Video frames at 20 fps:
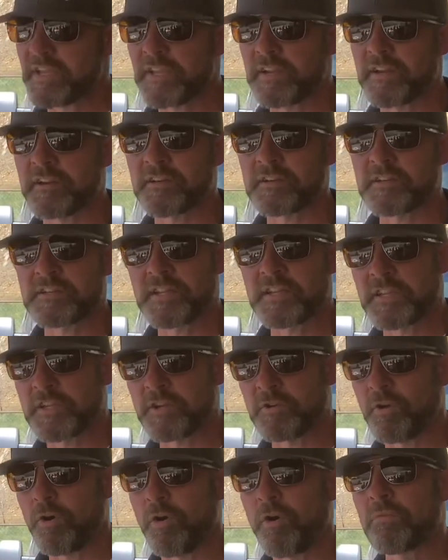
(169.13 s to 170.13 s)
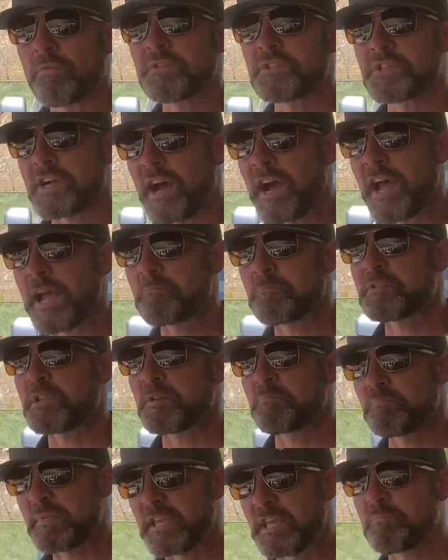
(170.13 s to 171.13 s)
here, to take your own time to
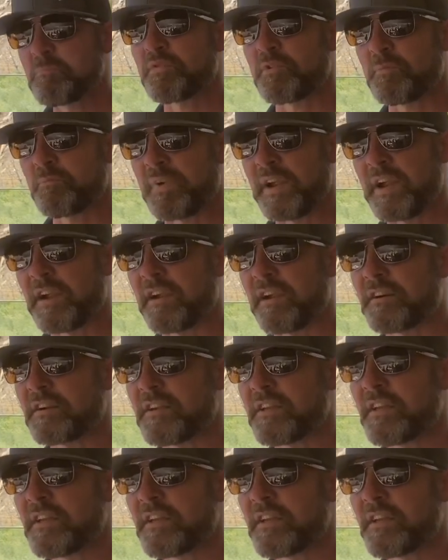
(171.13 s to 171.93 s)
be prepared.